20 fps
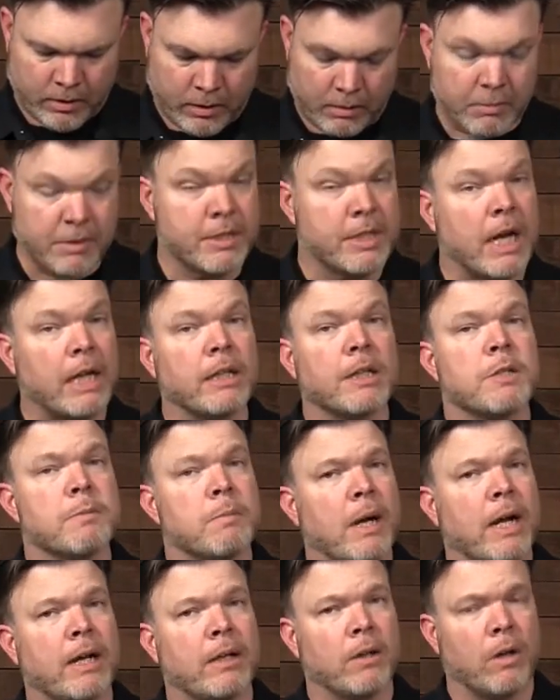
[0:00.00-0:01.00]
will silence
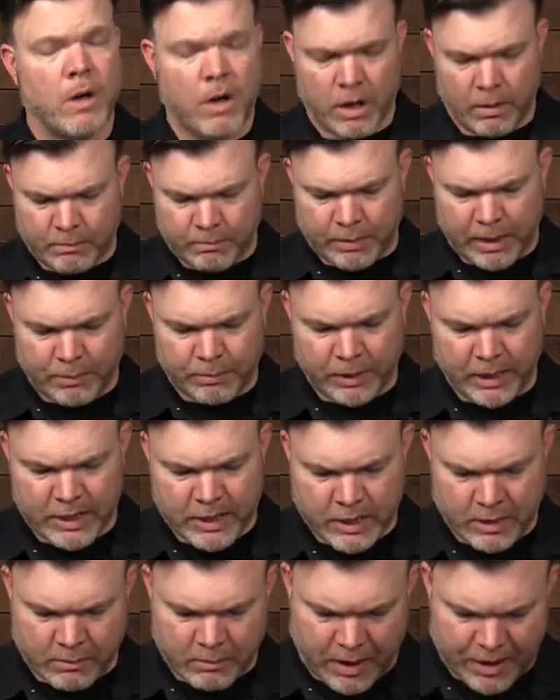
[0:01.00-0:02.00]
my alarm by
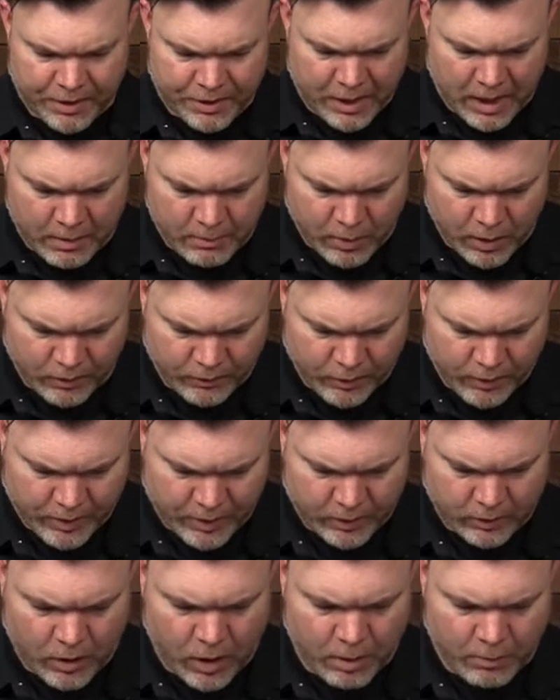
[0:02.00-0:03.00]
placing my thumb over the
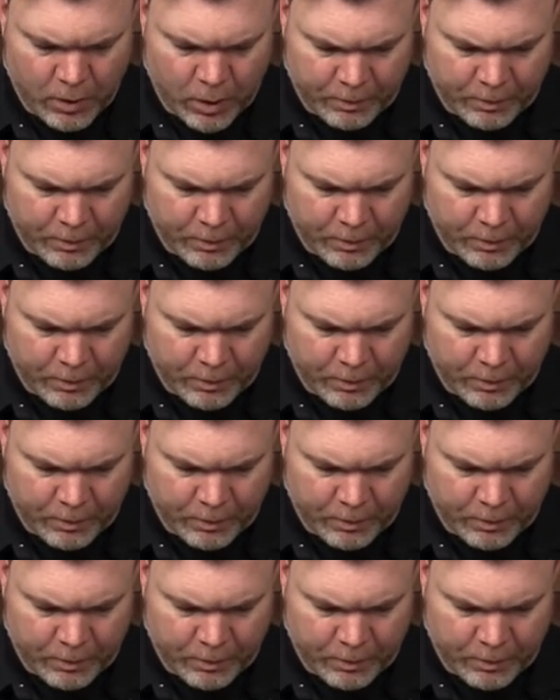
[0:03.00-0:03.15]
alarm